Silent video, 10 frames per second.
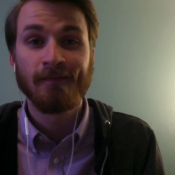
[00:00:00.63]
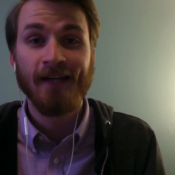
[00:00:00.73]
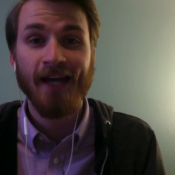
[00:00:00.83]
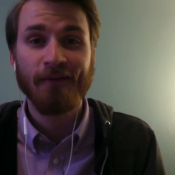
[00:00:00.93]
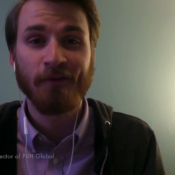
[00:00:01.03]

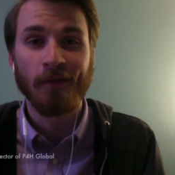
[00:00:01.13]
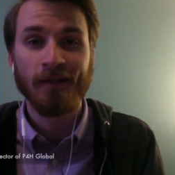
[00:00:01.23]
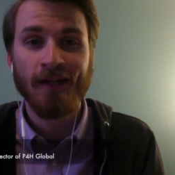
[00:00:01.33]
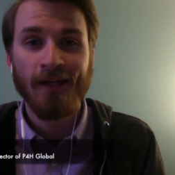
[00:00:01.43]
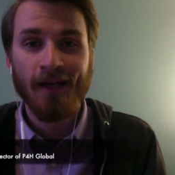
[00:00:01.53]
Hey
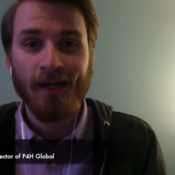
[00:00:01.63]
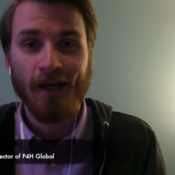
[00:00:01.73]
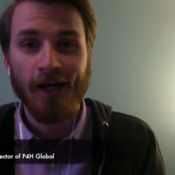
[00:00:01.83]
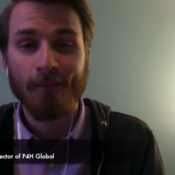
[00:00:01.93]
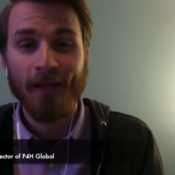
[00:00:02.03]
everyone,
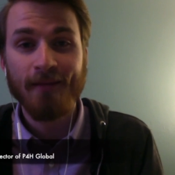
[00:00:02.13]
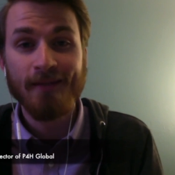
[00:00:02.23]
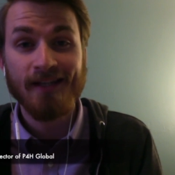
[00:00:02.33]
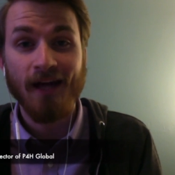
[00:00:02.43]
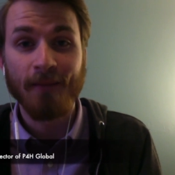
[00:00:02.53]
my name
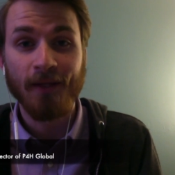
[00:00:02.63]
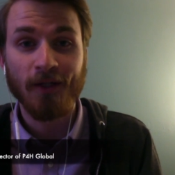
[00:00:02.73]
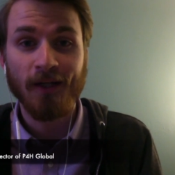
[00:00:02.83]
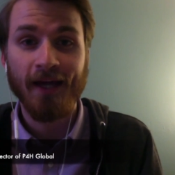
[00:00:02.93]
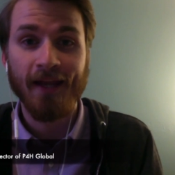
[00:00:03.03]
is Scott
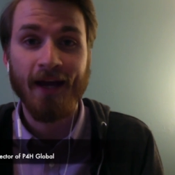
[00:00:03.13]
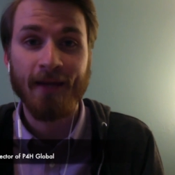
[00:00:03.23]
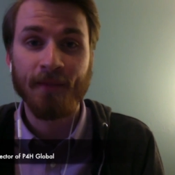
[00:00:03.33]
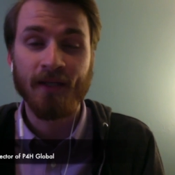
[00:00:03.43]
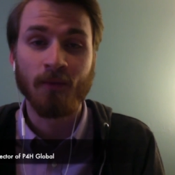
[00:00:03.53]
Miller and I
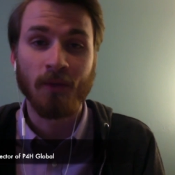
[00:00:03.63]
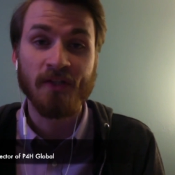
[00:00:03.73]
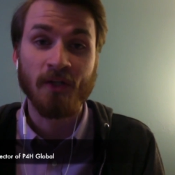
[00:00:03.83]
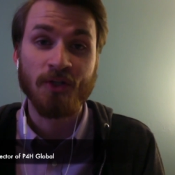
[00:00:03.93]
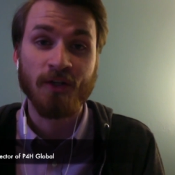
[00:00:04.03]
am the
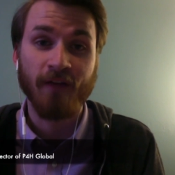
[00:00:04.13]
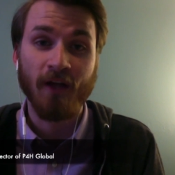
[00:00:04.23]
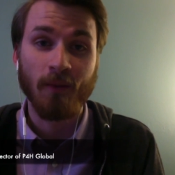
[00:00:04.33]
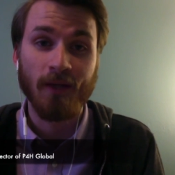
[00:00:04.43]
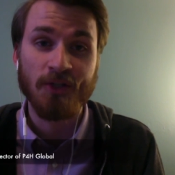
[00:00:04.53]
Research and
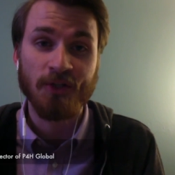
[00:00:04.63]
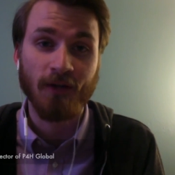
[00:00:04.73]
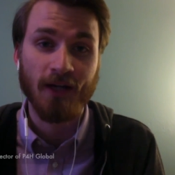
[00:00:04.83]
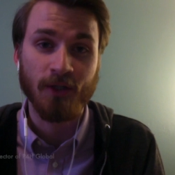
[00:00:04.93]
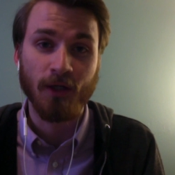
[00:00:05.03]
Evaluation
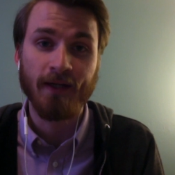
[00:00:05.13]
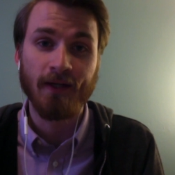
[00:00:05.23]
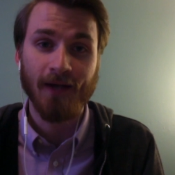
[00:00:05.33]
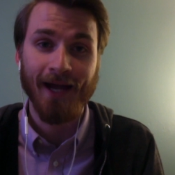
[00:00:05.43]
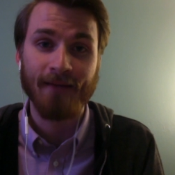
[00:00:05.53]
Director
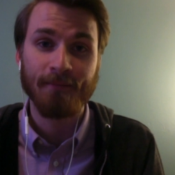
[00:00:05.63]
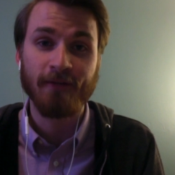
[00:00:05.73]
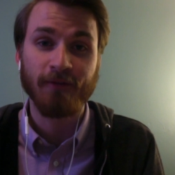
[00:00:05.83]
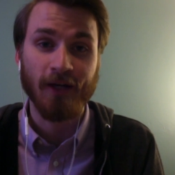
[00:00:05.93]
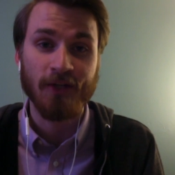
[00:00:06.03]
here at
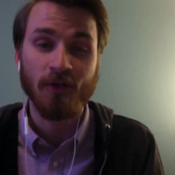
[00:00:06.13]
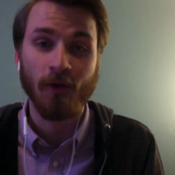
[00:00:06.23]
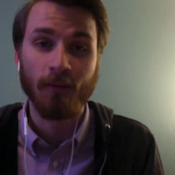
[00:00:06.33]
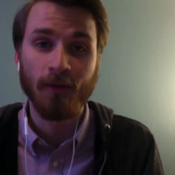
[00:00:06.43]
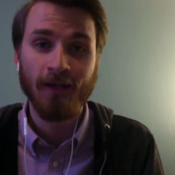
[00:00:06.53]
P4H
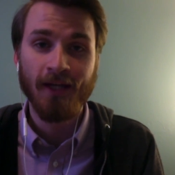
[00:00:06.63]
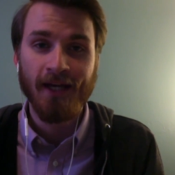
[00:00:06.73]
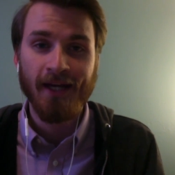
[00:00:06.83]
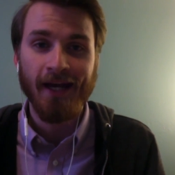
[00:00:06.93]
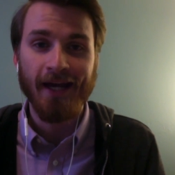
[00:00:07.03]
Global.
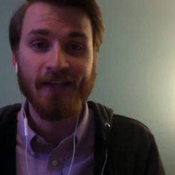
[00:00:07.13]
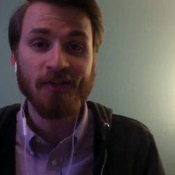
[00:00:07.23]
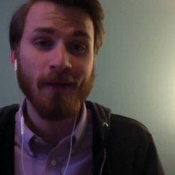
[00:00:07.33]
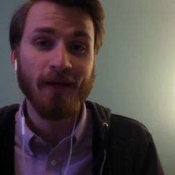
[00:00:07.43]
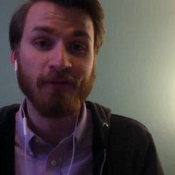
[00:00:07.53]
And
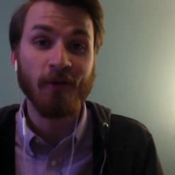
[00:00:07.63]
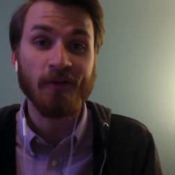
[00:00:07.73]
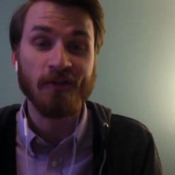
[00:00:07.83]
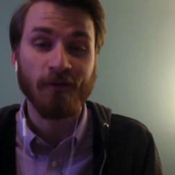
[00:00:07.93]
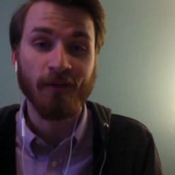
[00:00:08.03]
as you may have
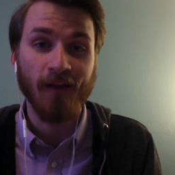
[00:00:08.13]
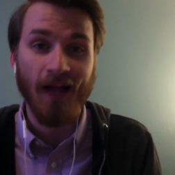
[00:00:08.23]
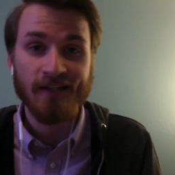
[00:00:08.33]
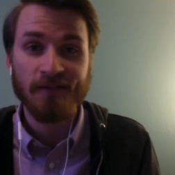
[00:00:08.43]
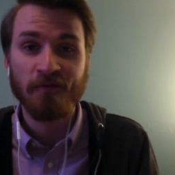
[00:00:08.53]
noticed over the
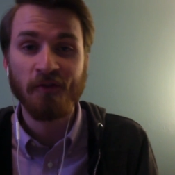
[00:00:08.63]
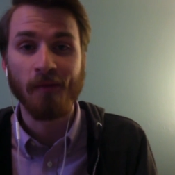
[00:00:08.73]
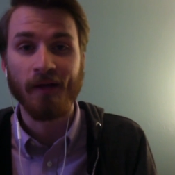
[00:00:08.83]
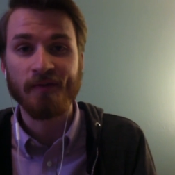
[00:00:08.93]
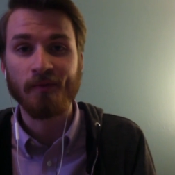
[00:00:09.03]
last few
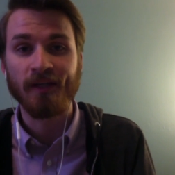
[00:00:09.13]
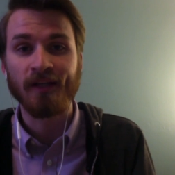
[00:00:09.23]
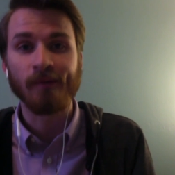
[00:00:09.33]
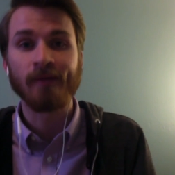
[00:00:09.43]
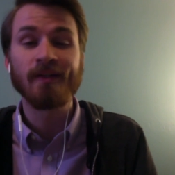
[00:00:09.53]
months,
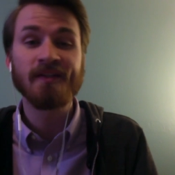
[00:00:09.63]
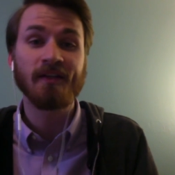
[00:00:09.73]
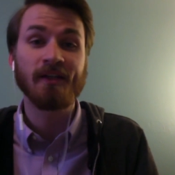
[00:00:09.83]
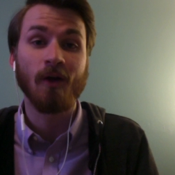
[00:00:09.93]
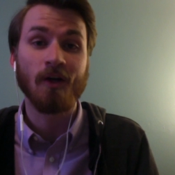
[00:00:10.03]
we
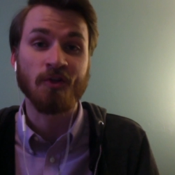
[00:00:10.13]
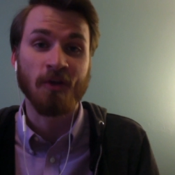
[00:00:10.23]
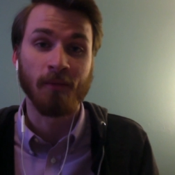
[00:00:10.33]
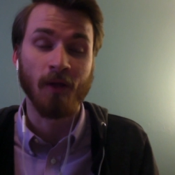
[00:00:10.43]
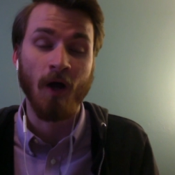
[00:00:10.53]
recently
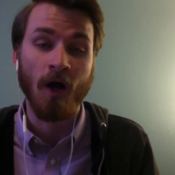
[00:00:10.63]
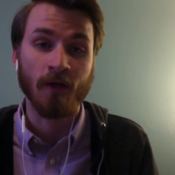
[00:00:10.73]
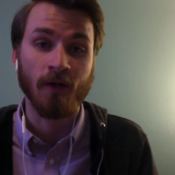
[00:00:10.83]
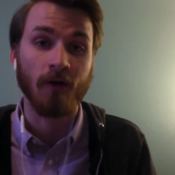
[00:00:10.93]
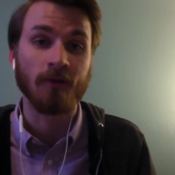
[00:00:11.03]
launched a
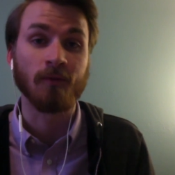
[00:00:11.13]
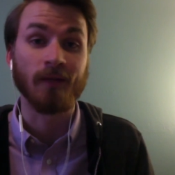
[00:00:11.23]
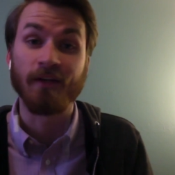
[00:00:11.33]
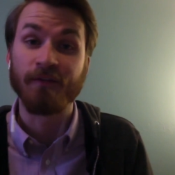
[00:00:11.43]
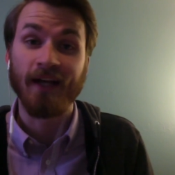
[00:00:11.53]
blog called
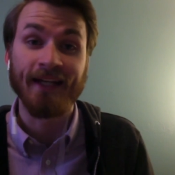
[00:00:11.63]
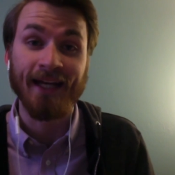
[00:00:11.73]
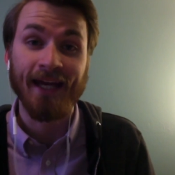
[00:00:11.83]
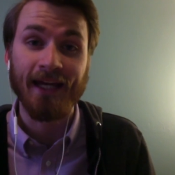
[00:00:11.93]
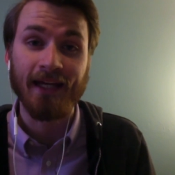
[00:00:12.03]

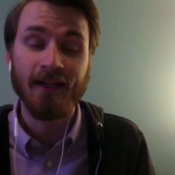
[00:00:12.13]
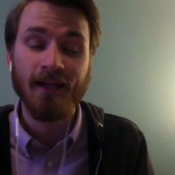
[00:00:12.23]
Redefining Aid.